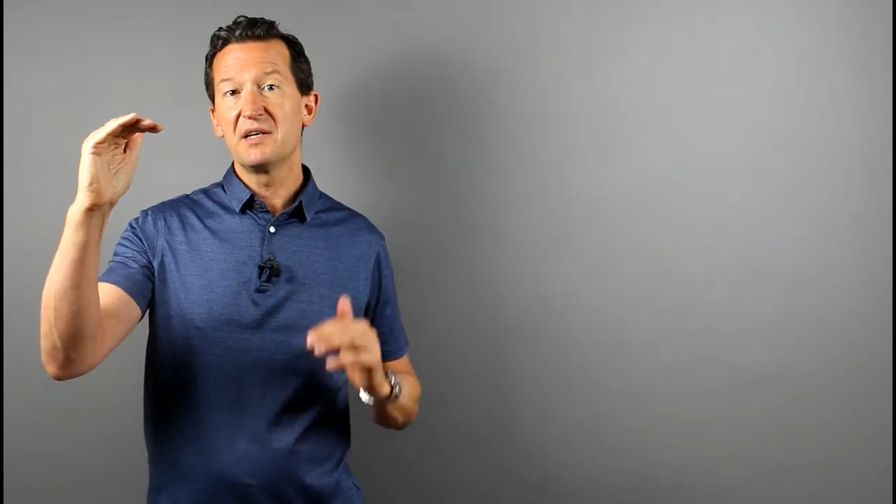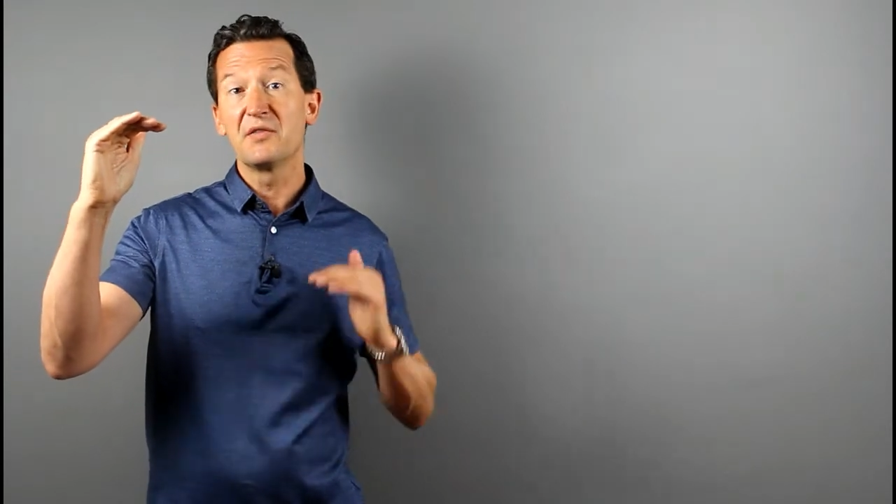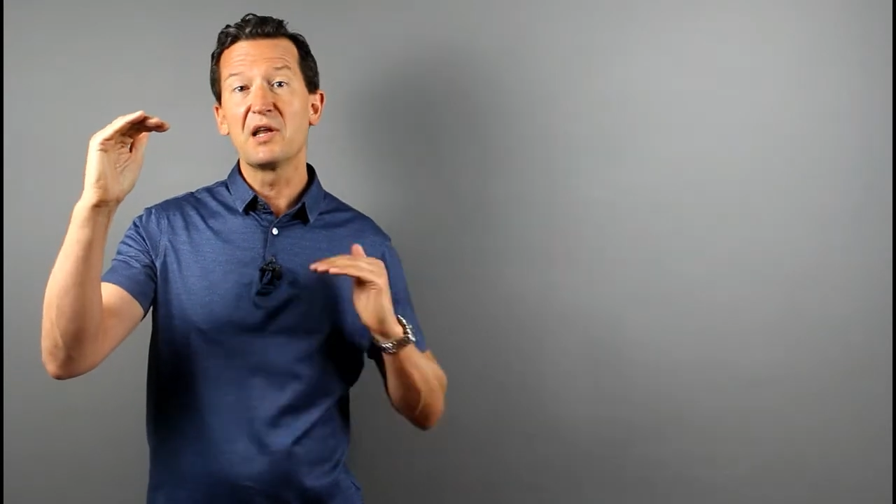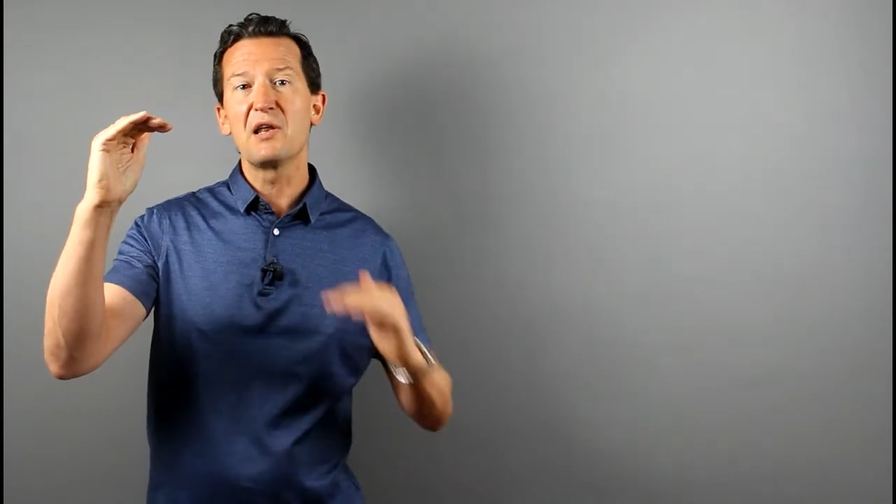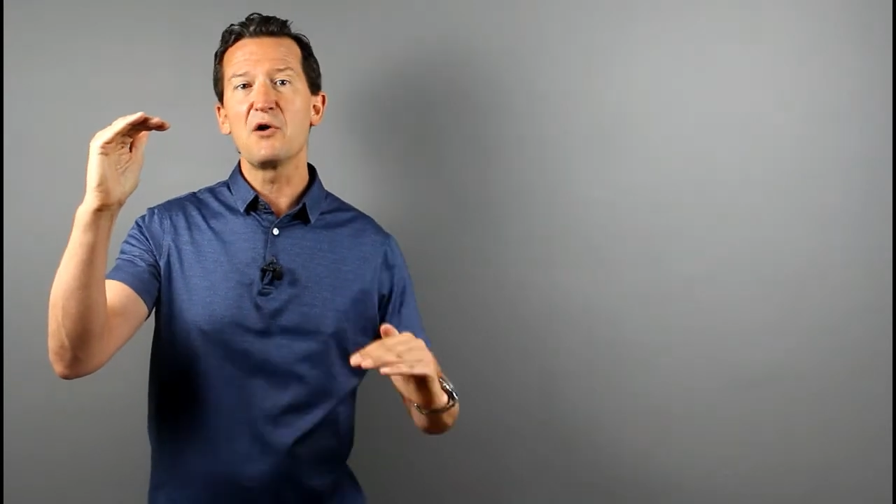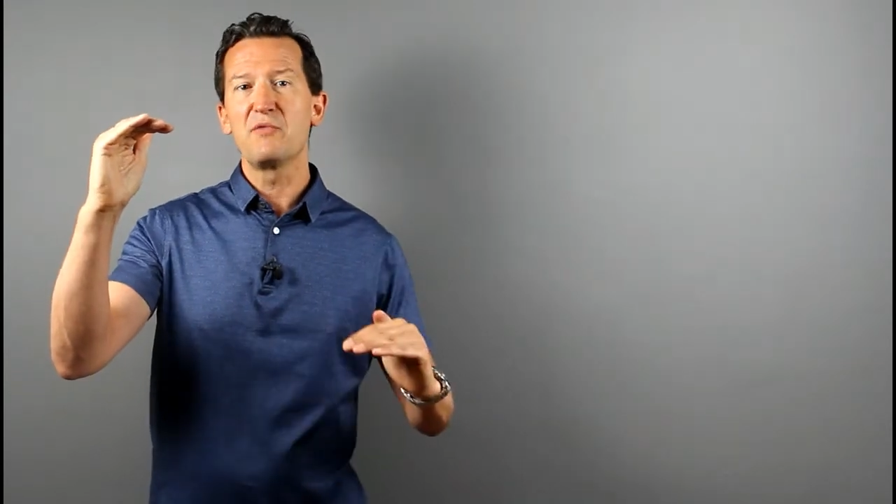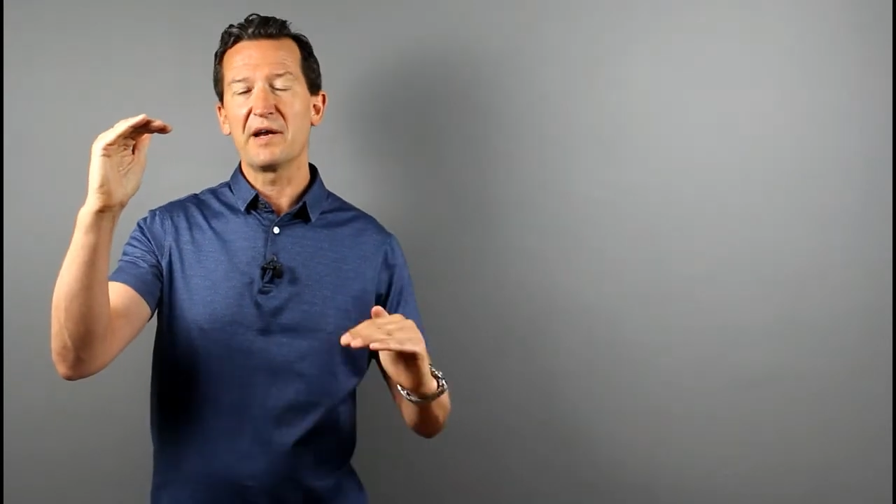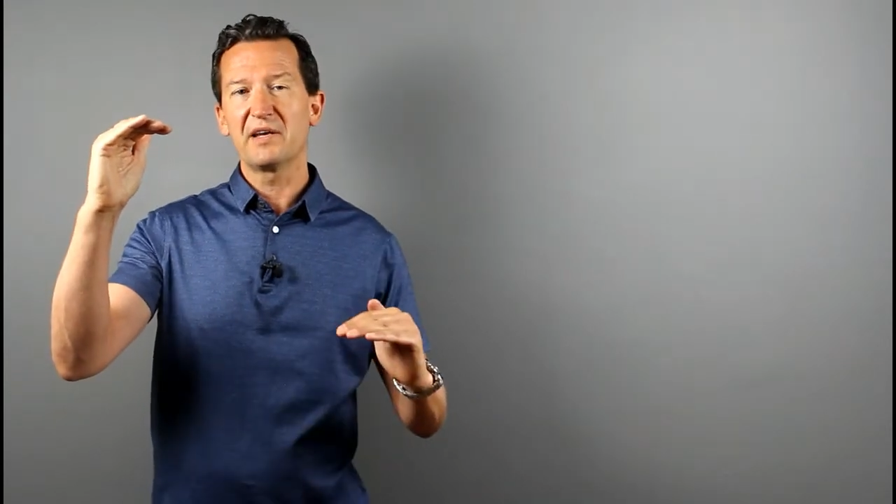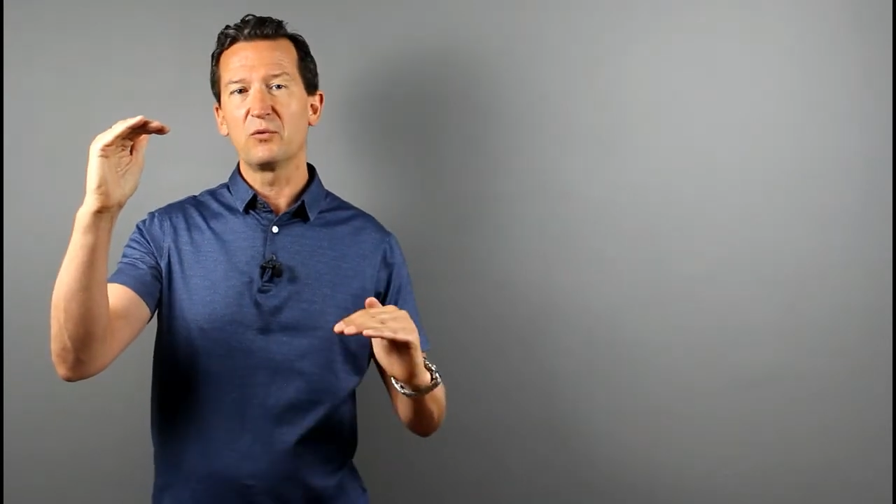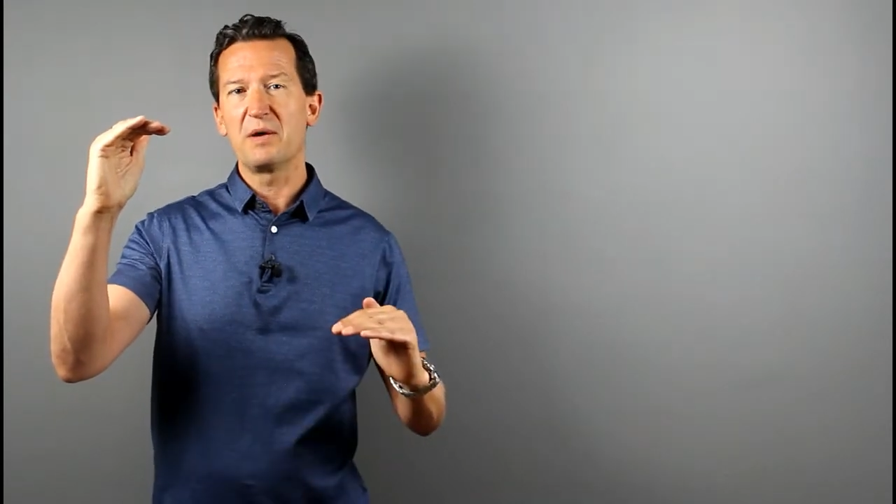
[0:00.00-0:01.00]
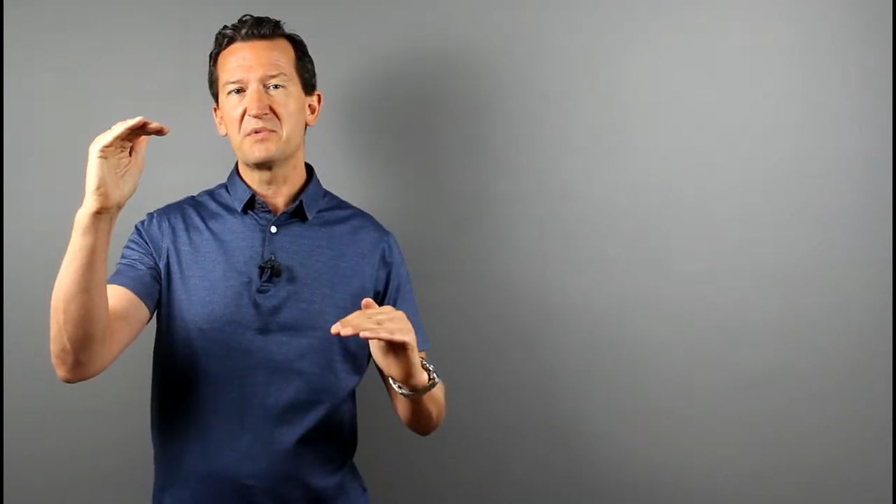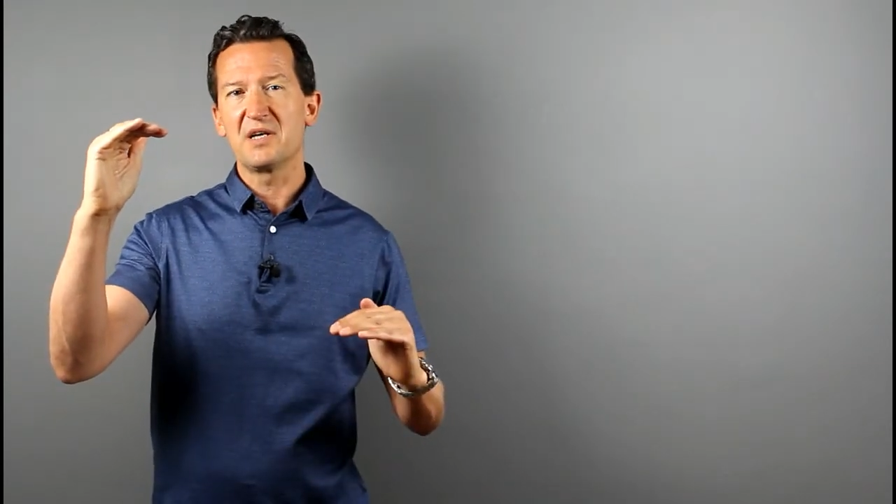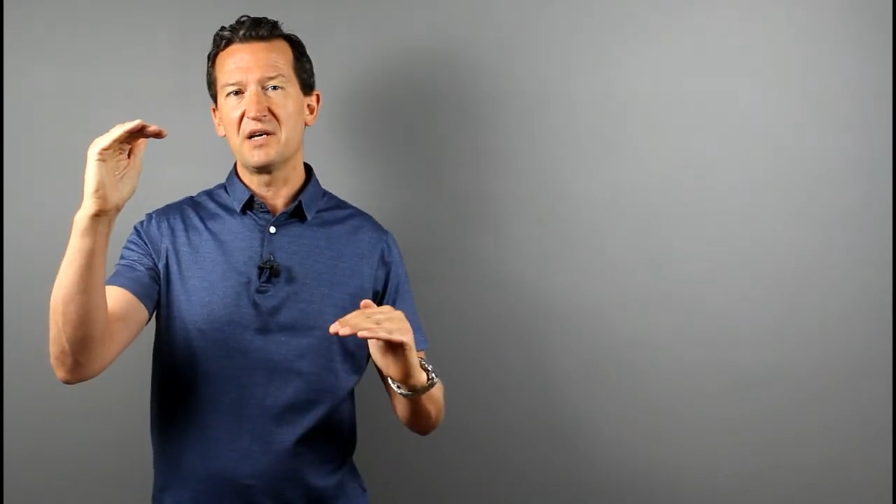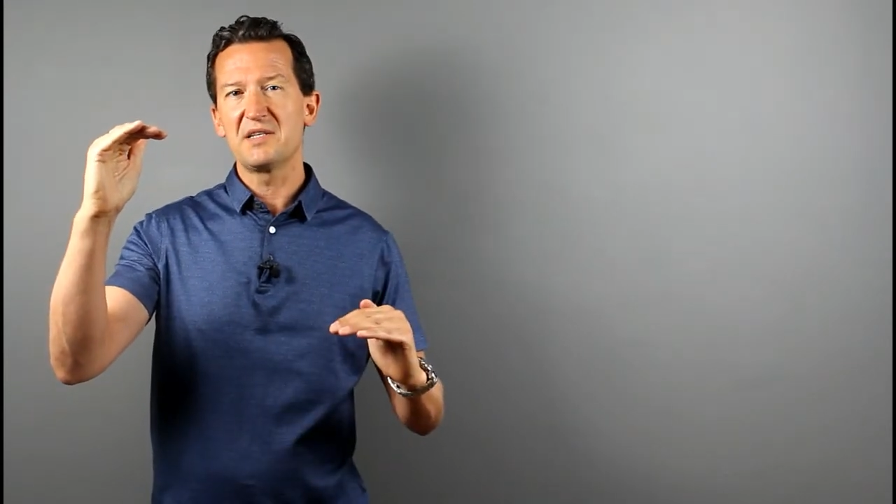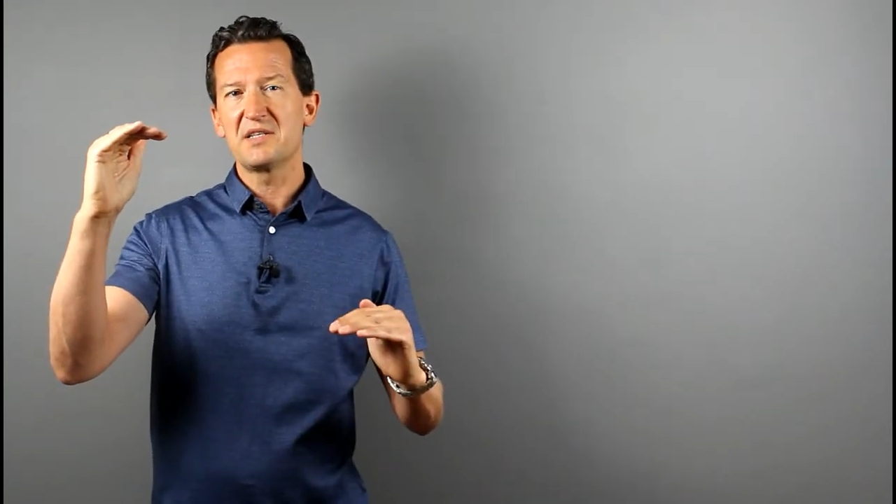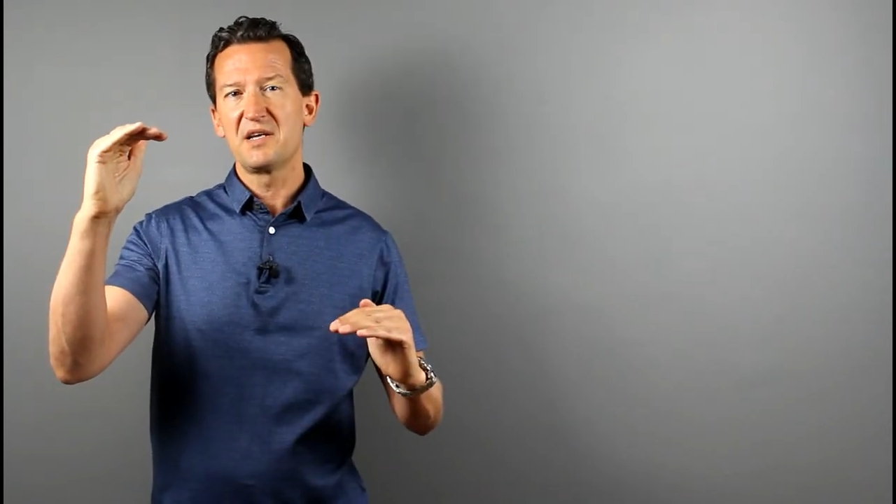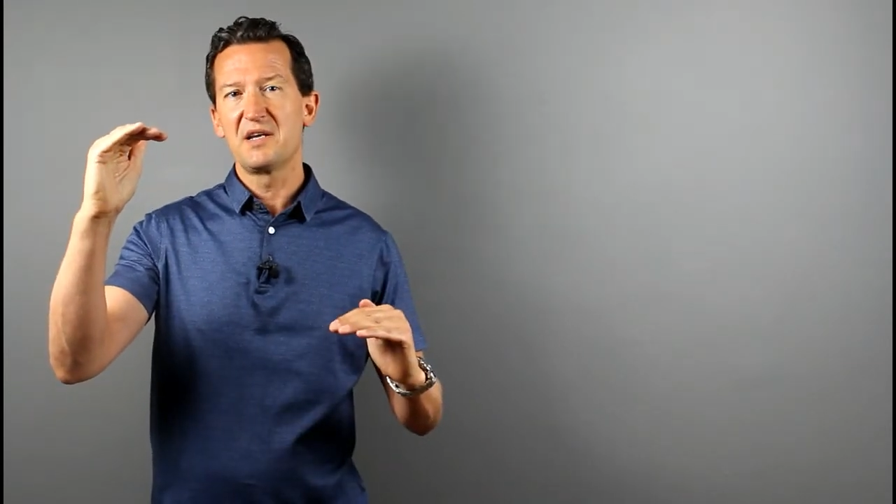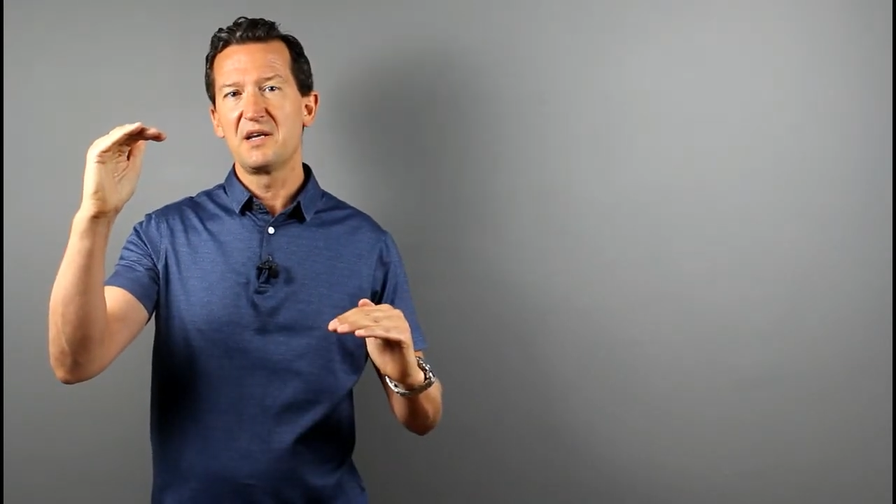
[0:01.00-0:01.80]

and the low-ranking websites.